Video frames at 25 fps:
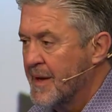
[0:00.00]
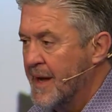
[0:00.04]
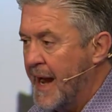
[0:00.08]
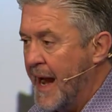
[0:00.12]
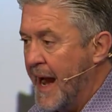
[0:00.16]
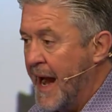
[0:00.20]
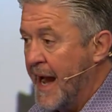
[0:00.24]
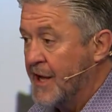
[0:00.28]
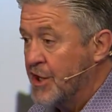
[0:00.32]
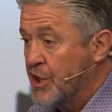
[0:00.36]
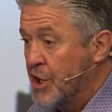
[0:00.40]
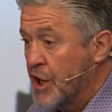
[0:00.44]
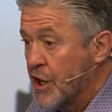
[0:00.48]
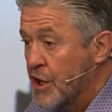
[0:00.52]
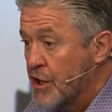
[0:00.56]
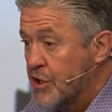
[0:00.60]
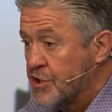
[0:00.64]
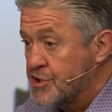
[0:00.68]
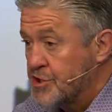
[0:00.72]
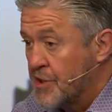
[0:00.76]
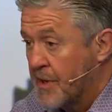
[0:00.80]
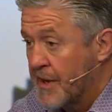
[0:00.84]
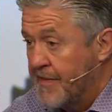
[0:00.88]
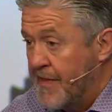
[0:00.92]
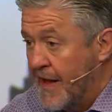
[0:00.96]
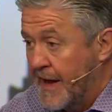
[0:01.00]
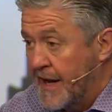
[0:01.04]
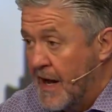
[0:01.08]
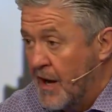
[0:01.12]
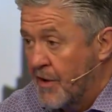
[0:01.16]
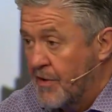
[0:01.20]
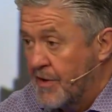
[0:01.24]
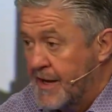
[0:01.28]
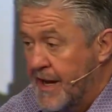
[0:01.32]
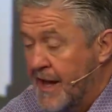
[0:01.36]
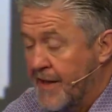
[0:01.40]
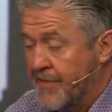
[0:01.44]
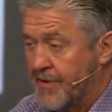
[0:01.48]
And usually they go
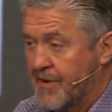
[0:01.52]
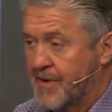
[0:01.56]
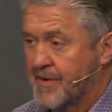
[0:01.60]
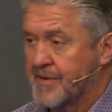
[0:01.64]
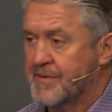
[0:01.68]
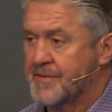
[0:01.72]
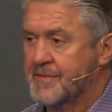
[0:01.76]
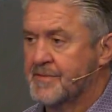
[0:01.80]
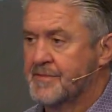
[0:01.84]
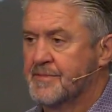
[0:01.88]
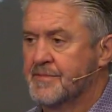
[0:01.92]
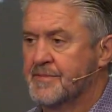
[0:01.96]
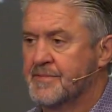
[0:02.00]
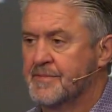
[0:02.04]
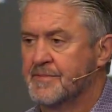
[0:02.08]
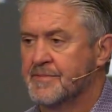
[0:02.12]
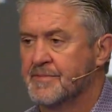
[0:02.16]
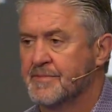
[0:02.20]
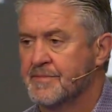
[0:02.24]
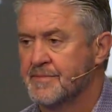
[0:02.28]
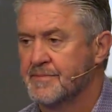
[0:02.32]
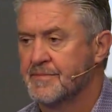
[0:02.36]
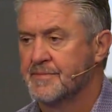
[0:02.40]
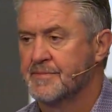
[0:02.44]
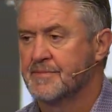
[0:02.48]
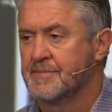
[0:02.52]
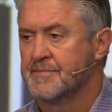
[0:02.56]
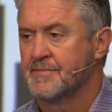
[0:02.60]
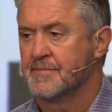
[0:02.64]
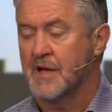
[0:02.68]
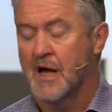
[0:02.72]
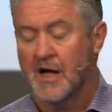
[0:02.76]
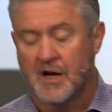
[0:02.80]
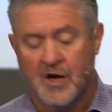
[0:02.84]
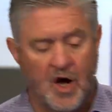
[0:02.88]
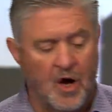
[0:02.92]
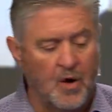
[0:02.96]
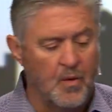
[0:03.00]
together.
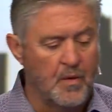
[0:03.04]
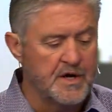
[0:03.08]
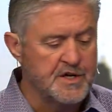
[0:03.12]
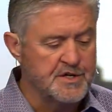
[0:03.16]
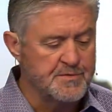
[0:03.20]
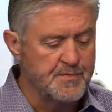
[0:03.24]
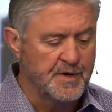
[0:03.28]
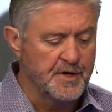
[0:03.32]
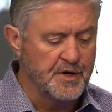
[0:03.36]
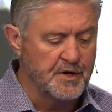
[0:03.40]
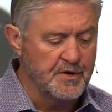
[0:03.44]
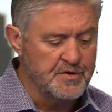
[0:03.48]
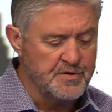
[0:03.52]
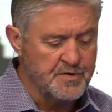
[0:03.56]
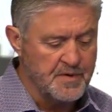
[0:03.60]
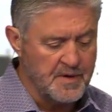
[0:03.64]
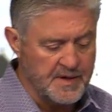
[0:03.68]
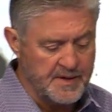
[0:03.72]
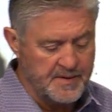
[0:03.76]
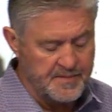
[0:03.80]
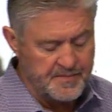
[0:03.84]
Not always, but usually.